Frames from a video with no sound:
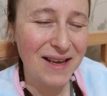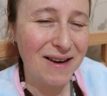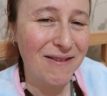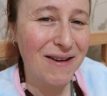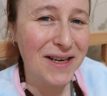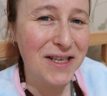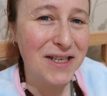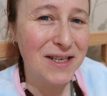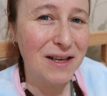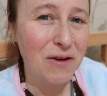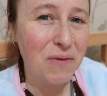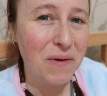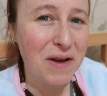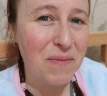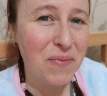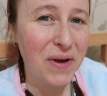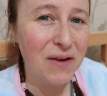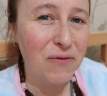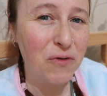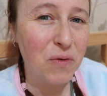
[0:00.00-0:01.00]
They're actually
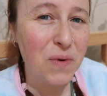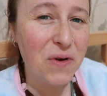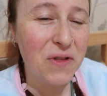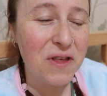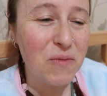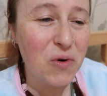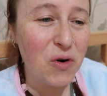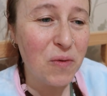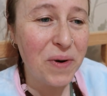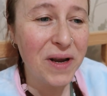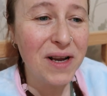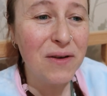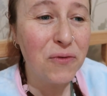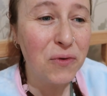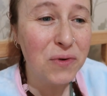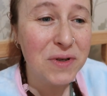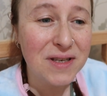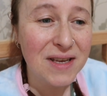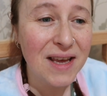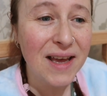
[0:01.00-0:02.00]
quite painful, but they're more
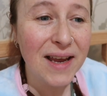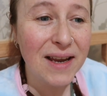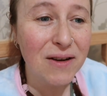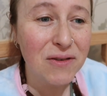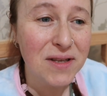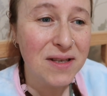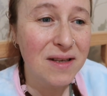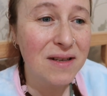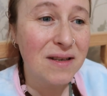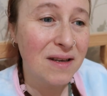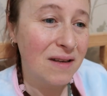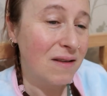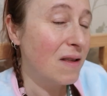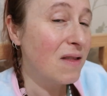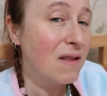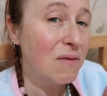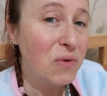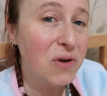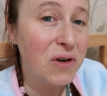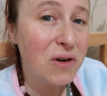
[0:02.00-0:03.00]
painful today on Sunday
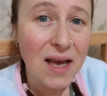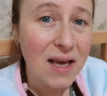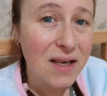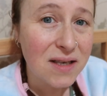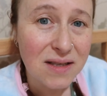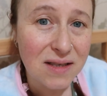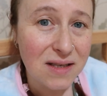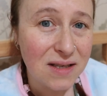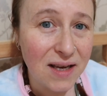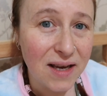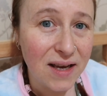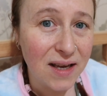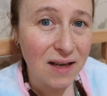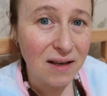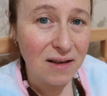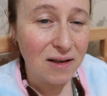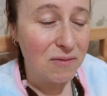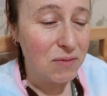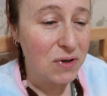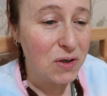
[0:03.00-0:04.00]
than they were
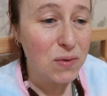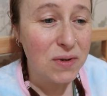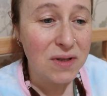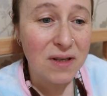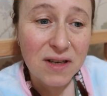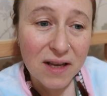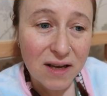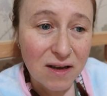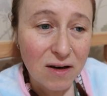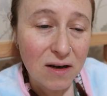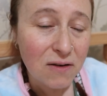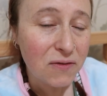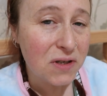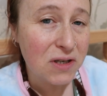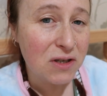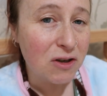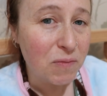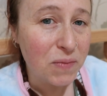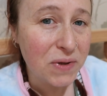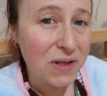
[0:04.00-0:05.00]
yesterday, which was the day after
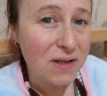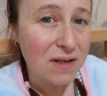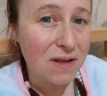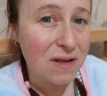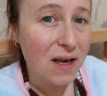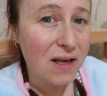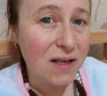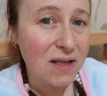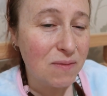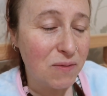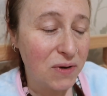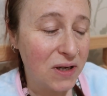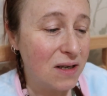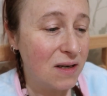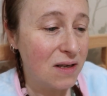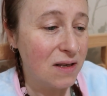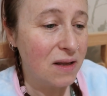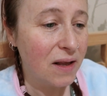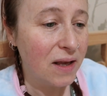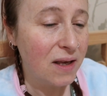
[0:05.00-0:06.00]
shopping, so that's
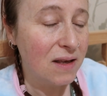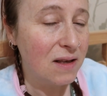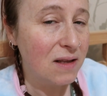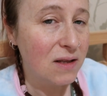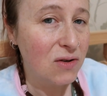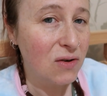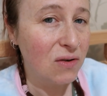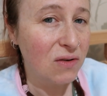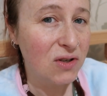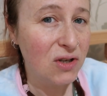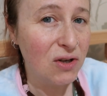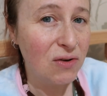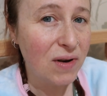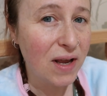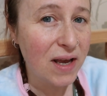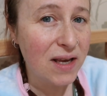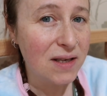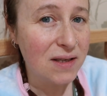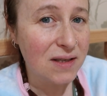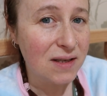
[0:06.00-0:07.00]
weird. It's like it took two
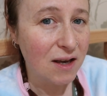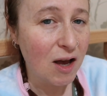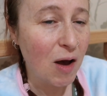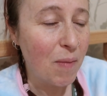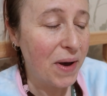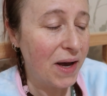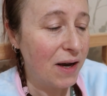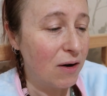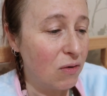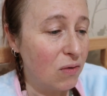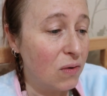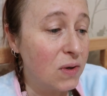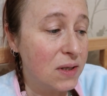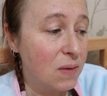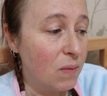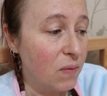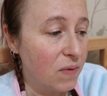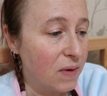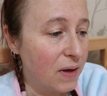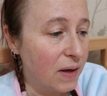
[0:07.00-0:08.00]
days to come out or
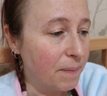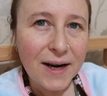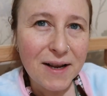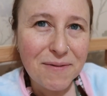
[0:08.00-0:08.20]
something.